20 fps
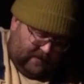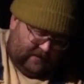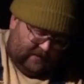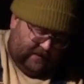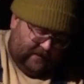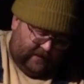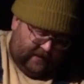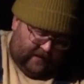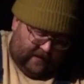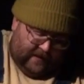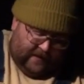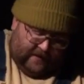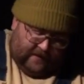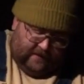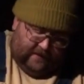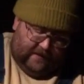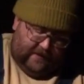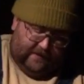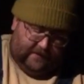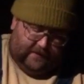See,
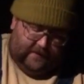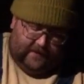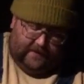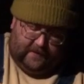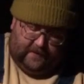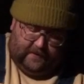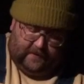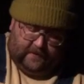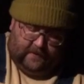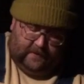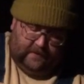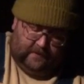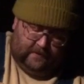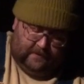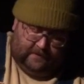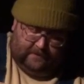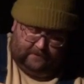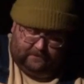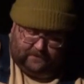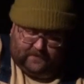now that kind of
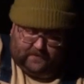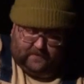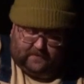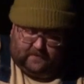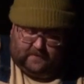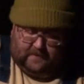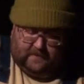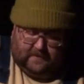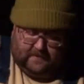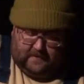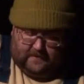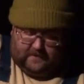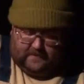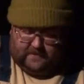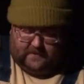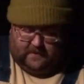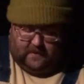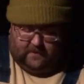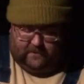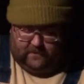
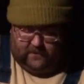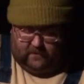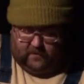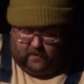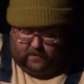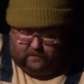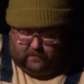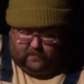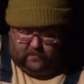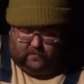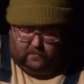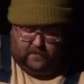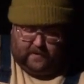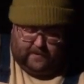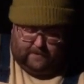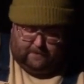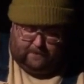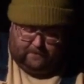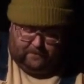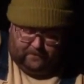softened her up a little
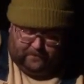bit.